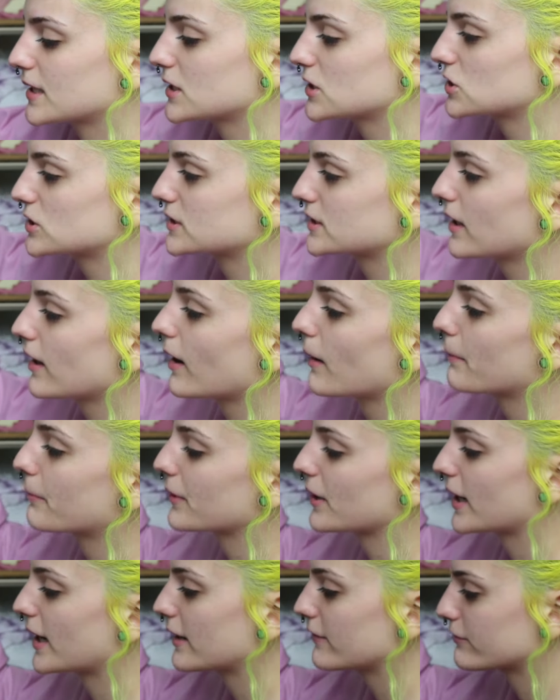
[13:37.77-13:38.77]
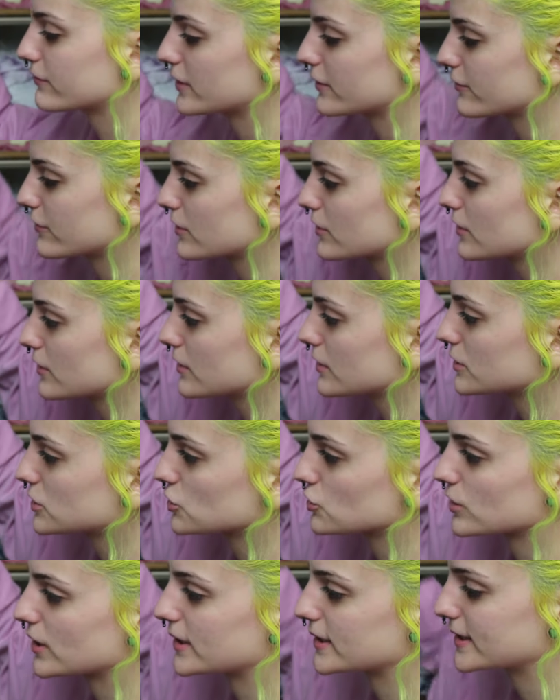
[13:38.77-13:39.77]
This top, I've never
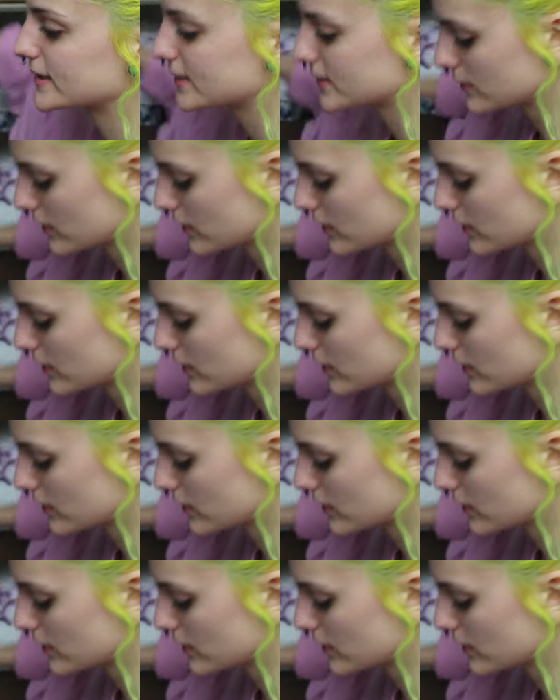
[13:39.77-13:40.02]
tried this